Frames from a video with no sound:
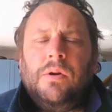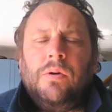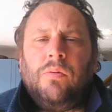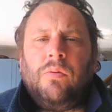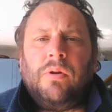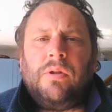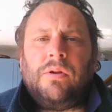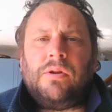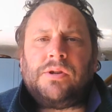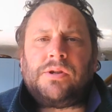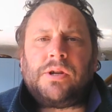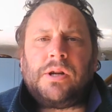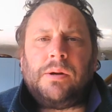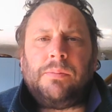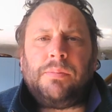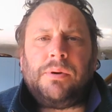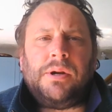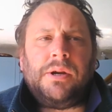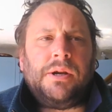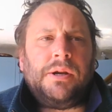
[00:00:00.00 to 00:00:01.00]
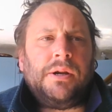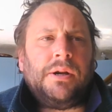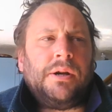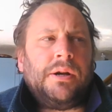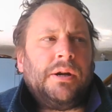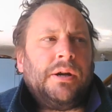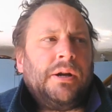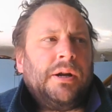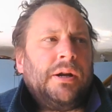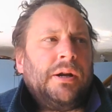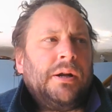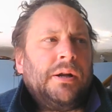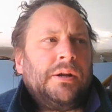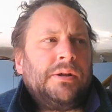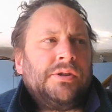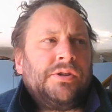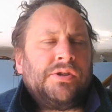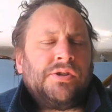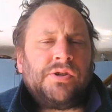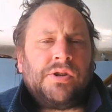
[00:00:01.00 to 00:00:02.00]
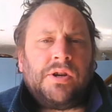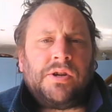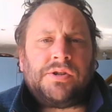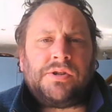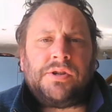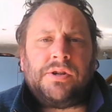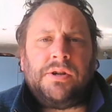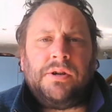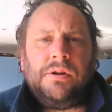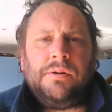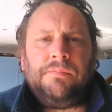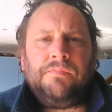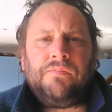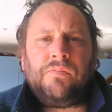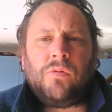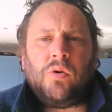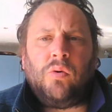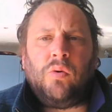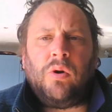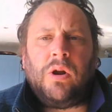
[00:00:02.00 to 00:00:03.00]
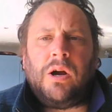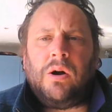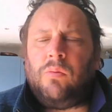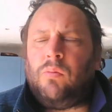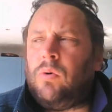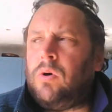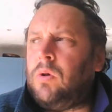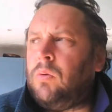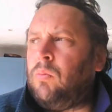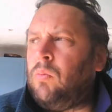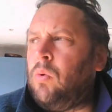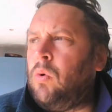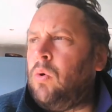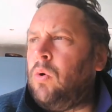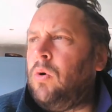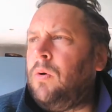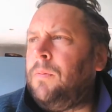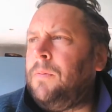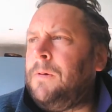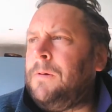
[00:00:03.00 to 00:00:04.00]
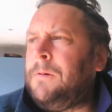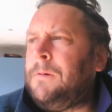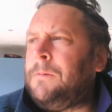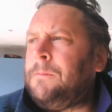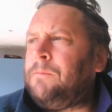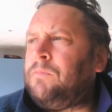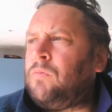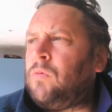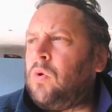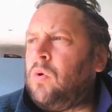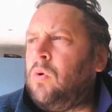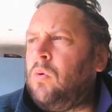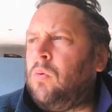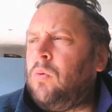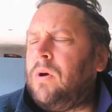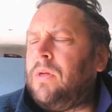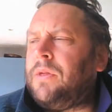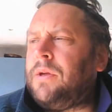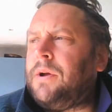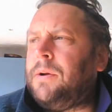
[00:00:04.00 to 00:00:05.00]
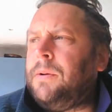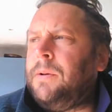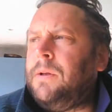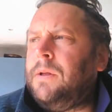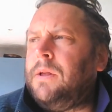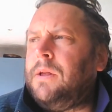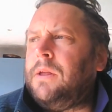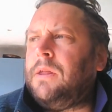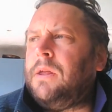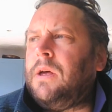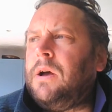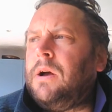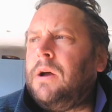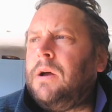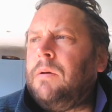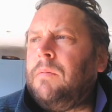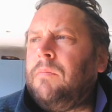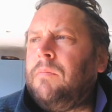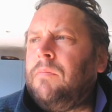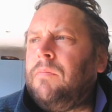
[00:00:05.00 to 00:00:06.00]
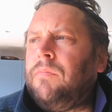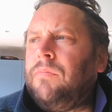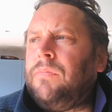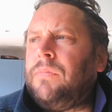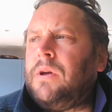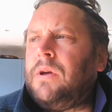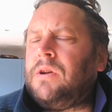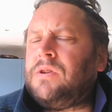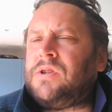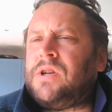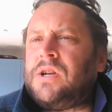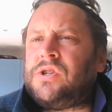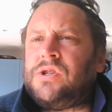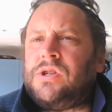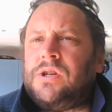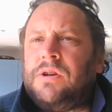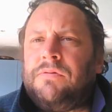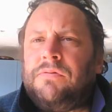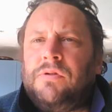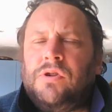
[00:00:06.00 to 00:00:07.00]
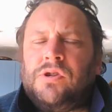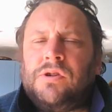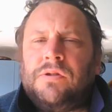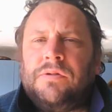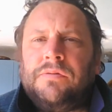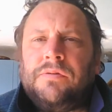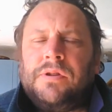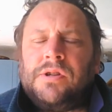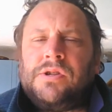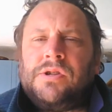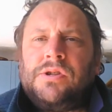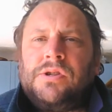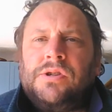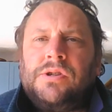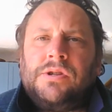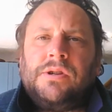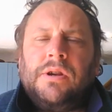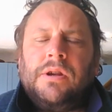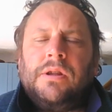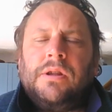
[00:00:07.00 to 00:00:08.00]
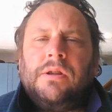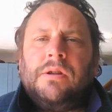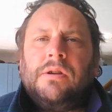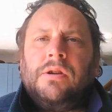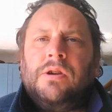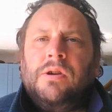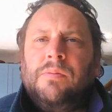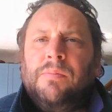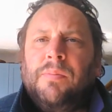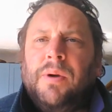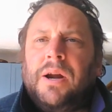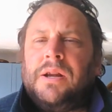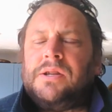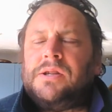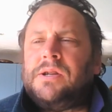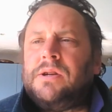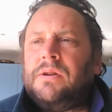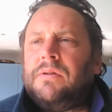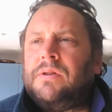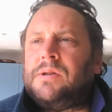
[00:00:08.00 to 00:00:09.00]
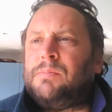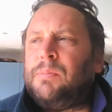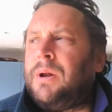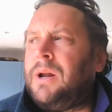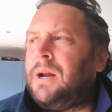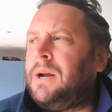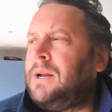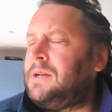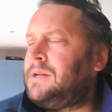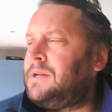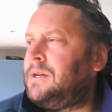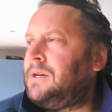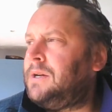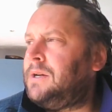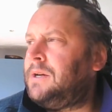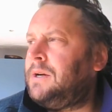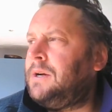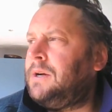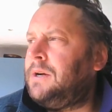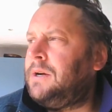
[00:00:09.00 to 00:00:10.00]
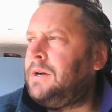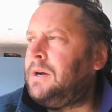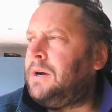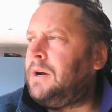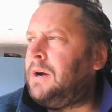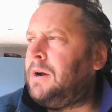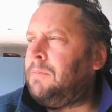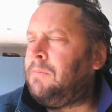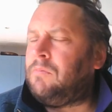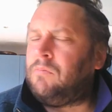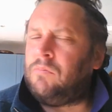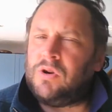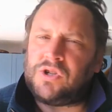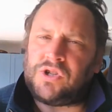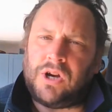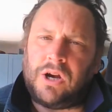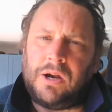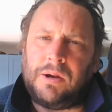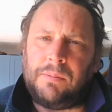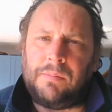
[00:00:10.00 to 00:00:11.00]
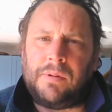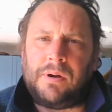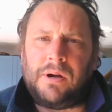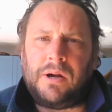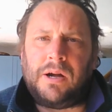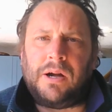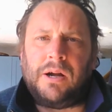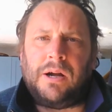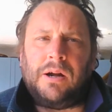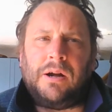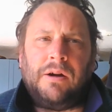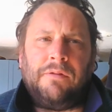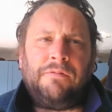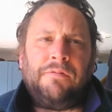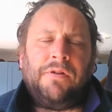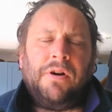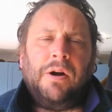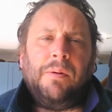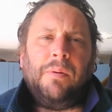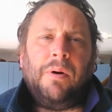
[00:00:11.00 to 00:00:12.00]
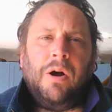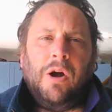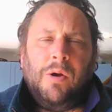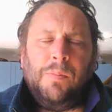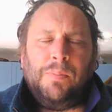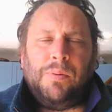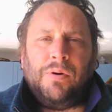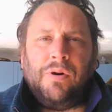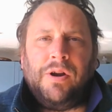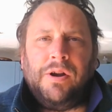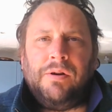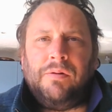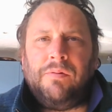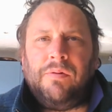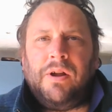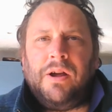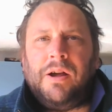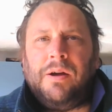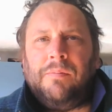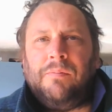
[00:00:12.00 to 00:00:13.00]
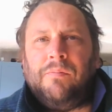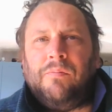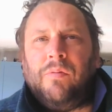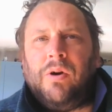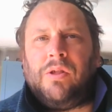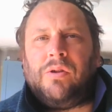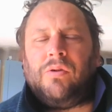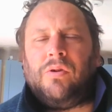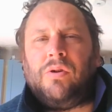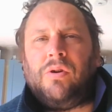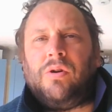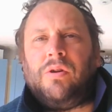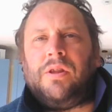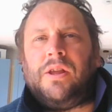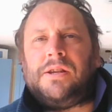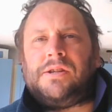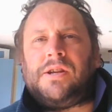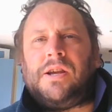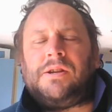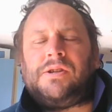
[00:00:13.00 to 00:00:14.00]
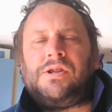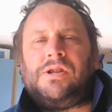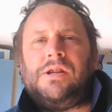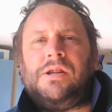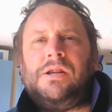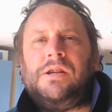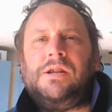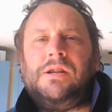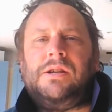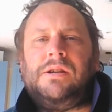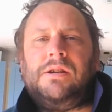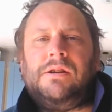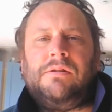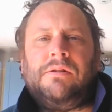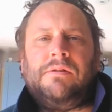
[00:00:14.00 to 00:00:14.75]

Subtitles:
whether it's going to be a disaster, all-out world war, or whether there's actually a future for the humanity of this planet, which I'm a firm hoper in. Whether or not that's actually